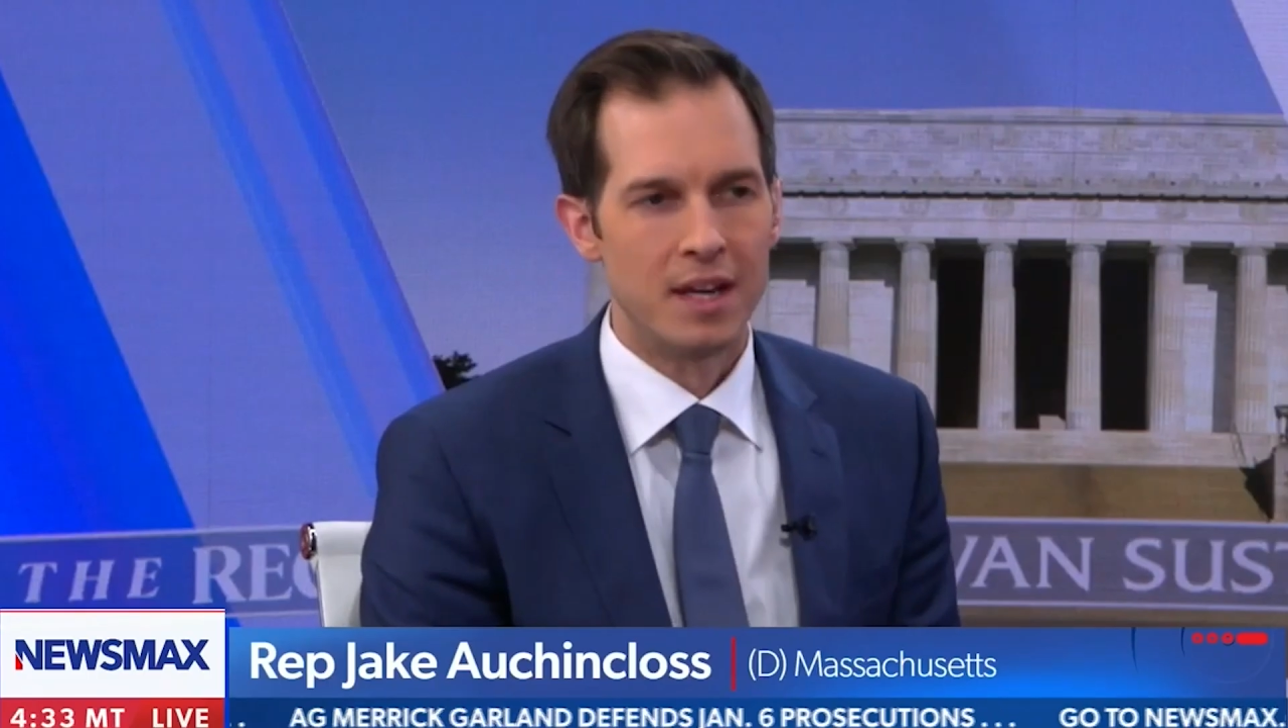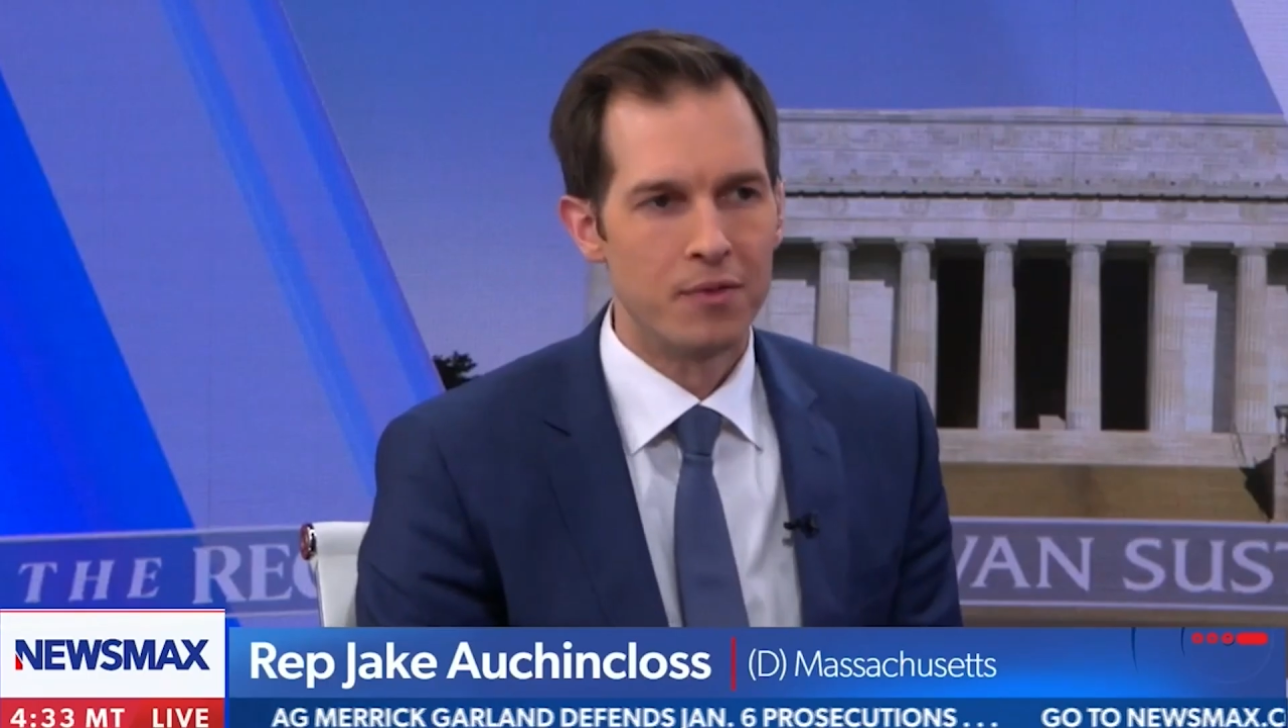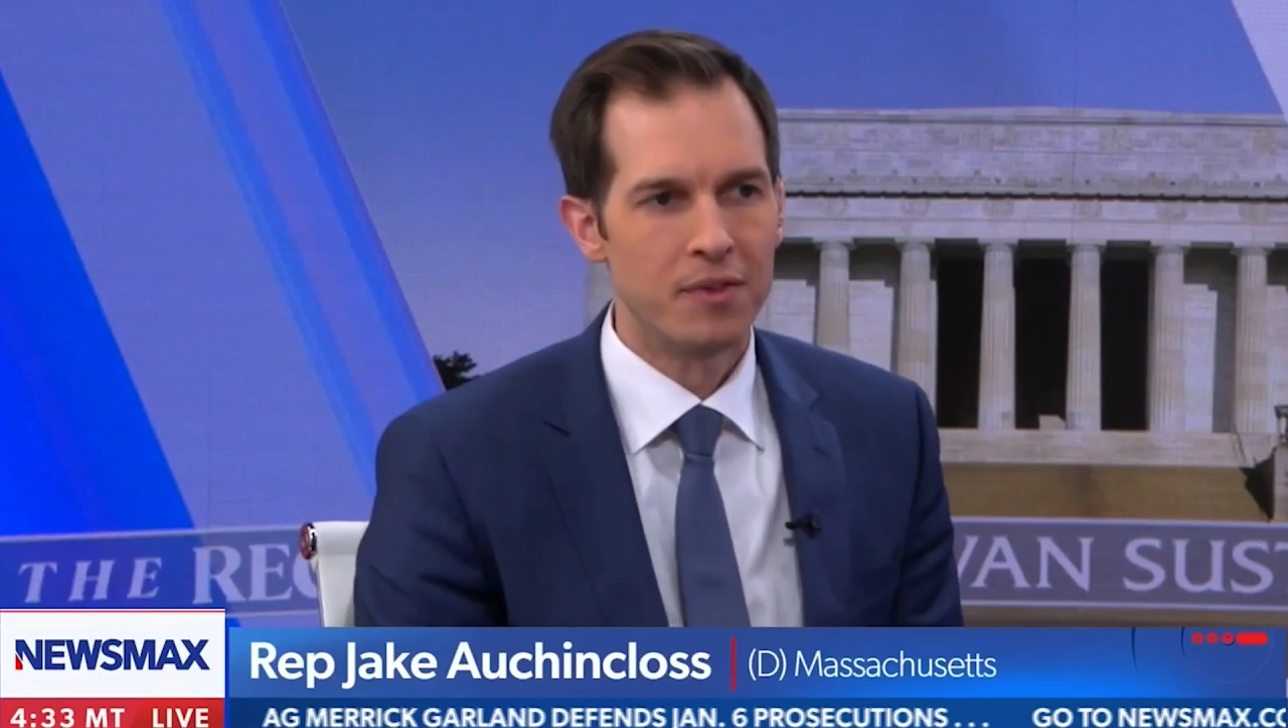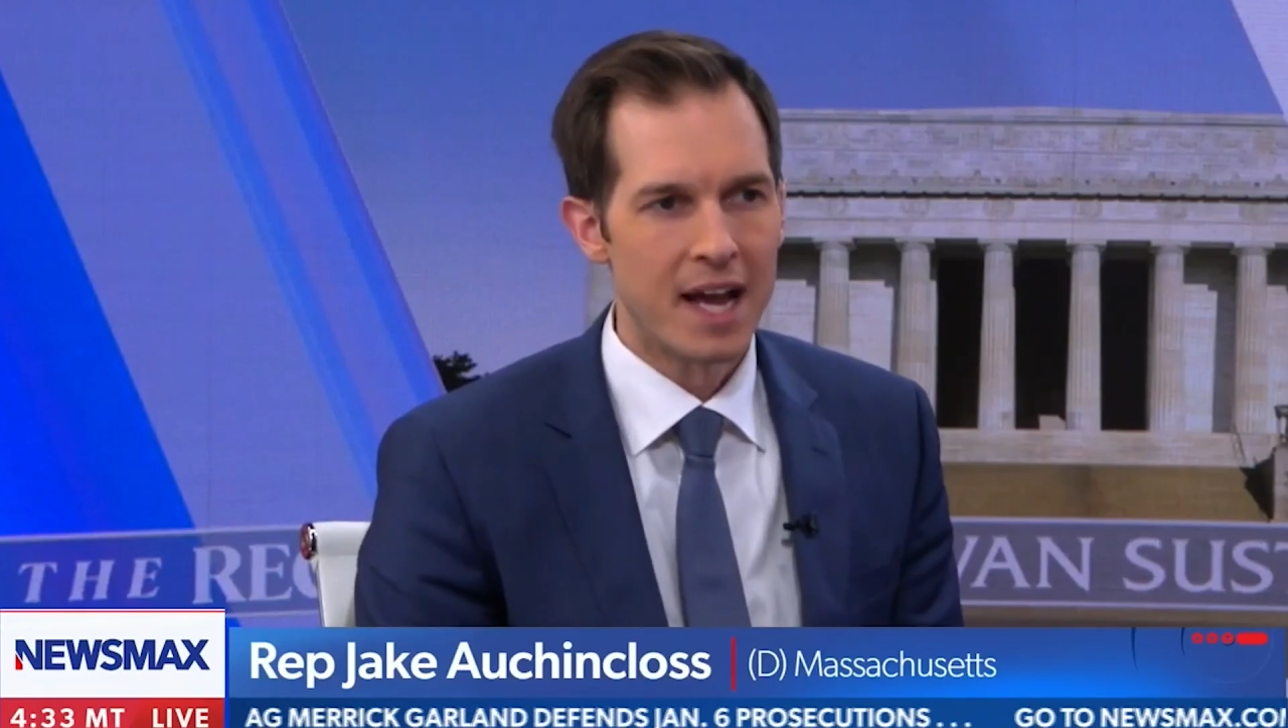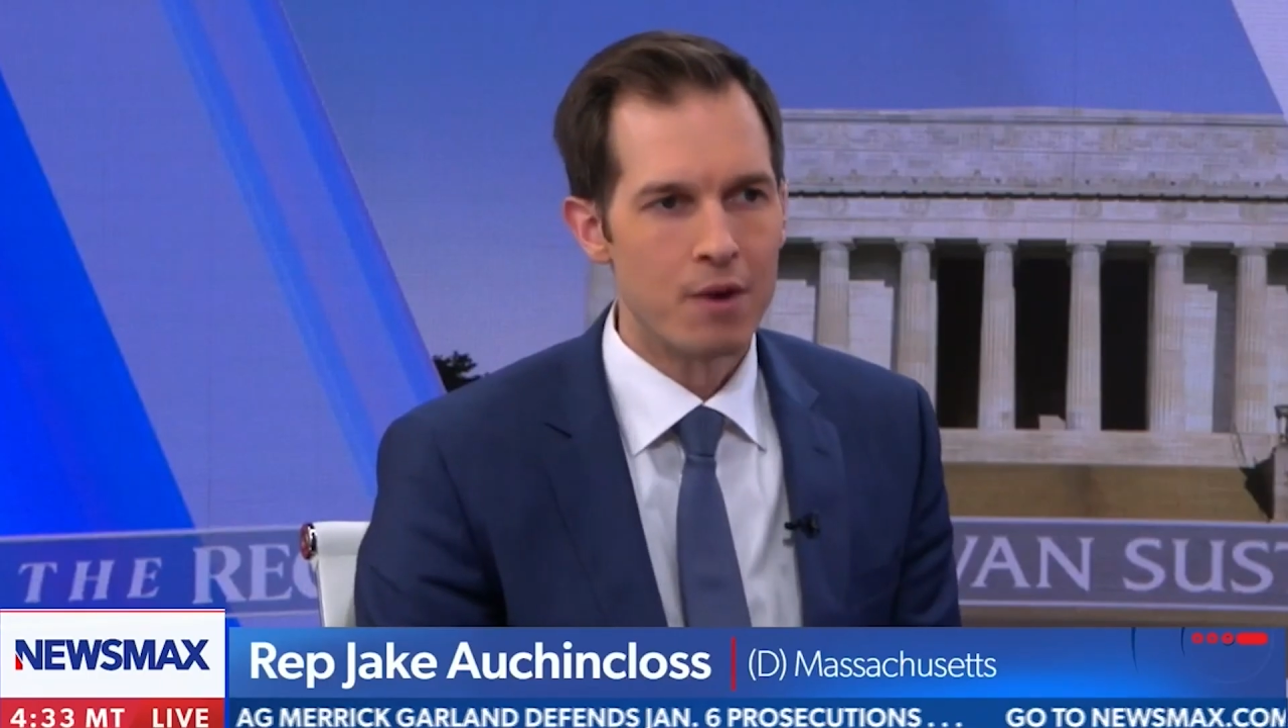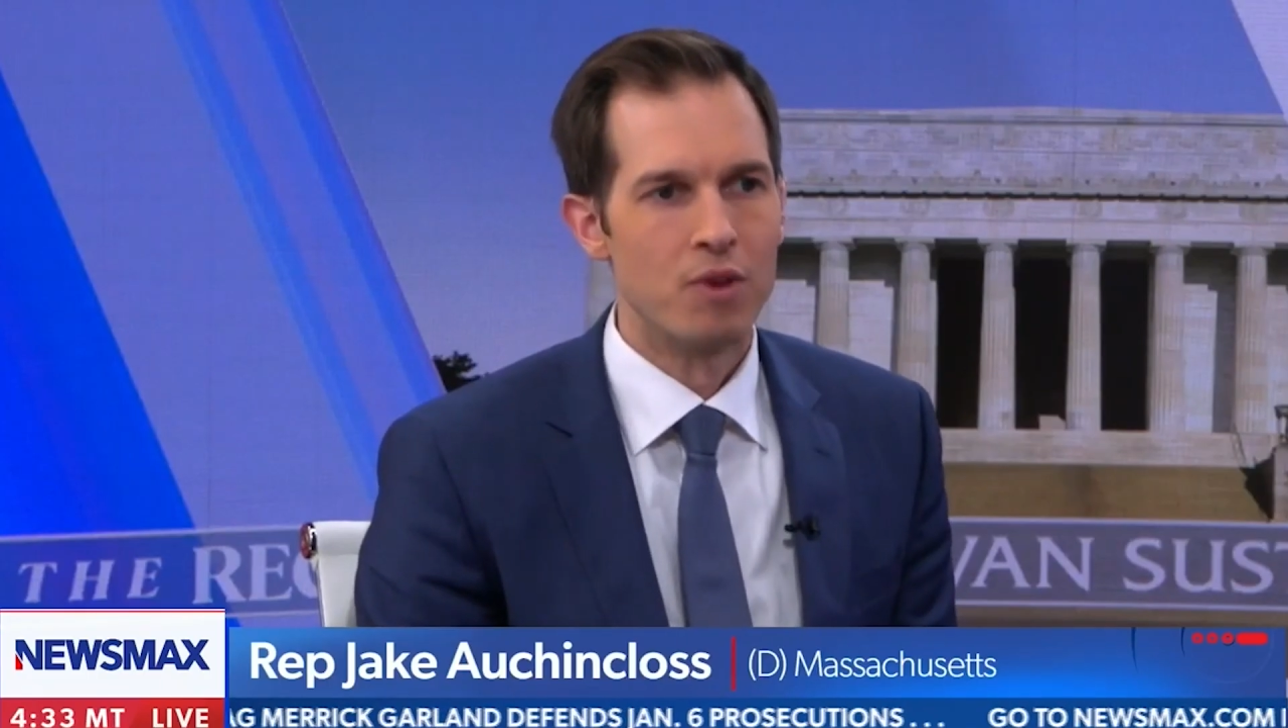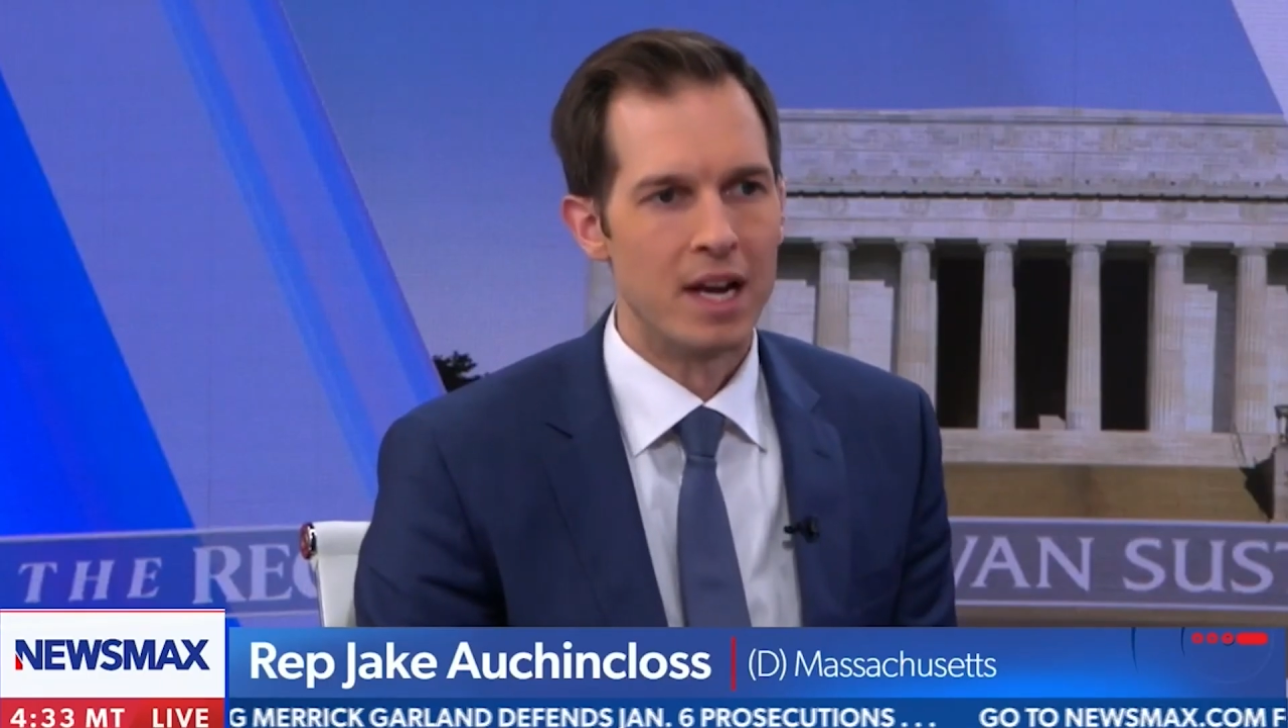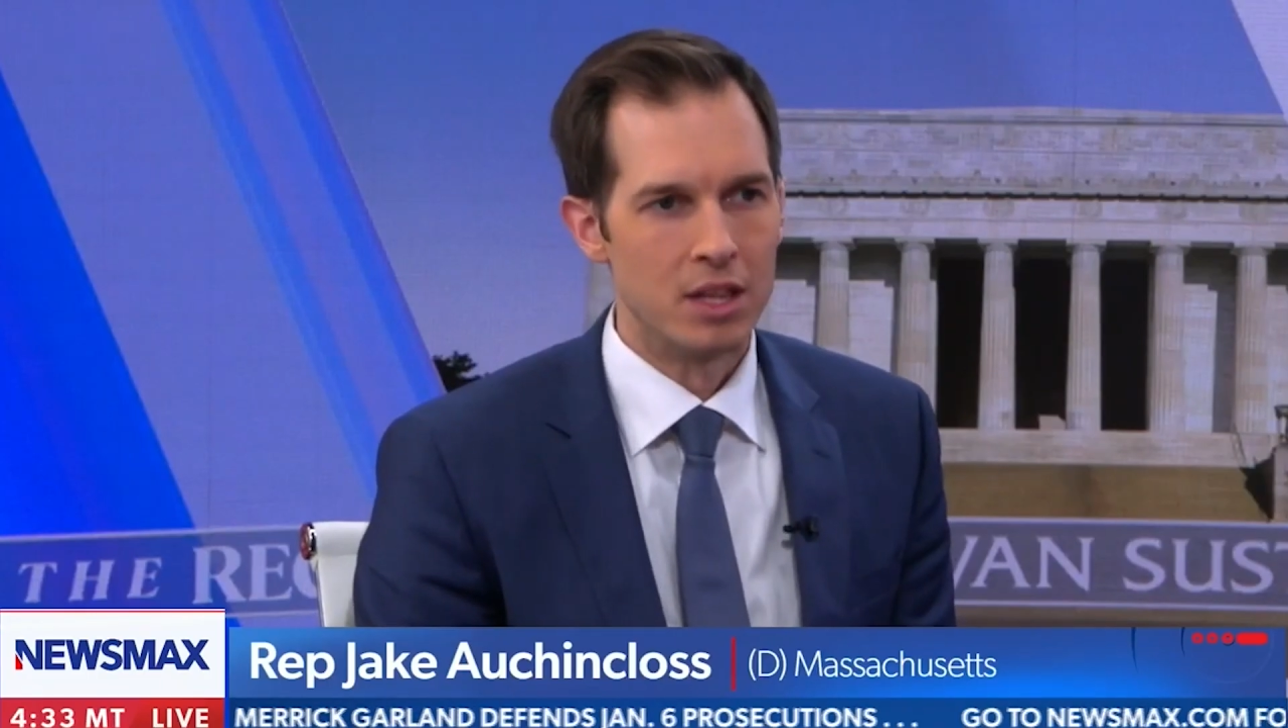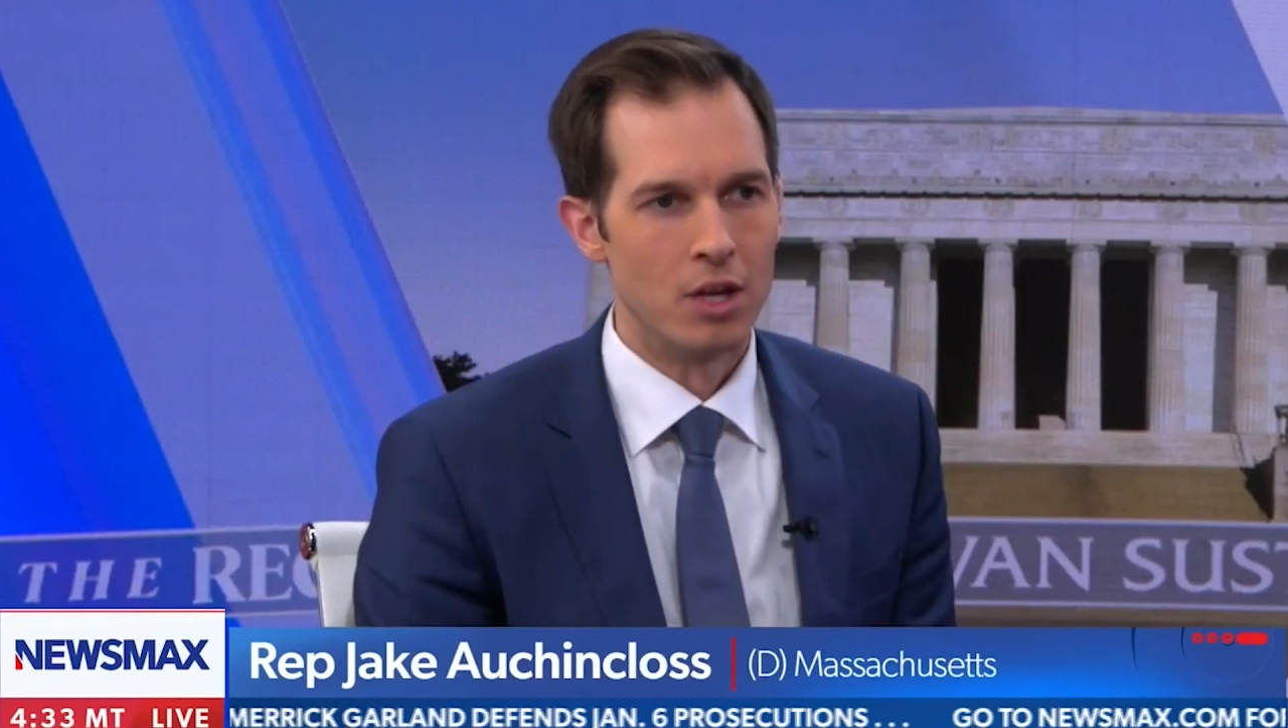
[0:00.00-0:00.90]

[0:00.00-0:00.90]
a flat rate,